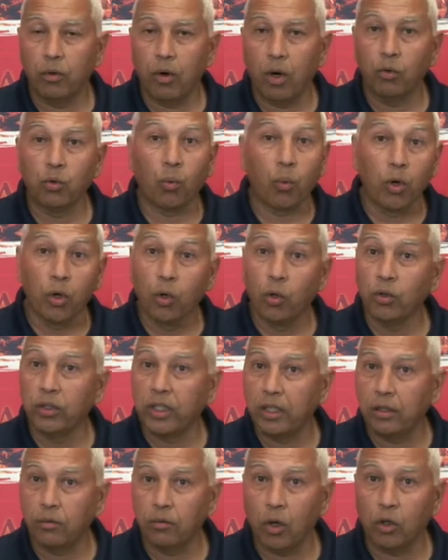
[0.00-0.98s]
the world
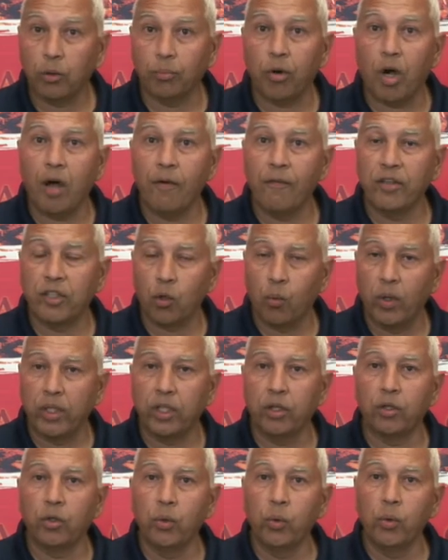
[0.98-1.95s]
and around the province of what
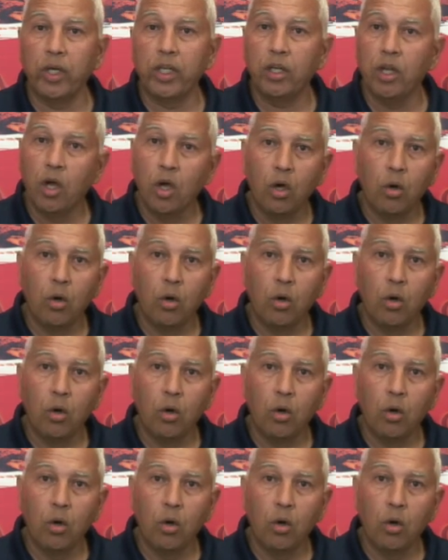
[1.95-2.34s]
they're doing,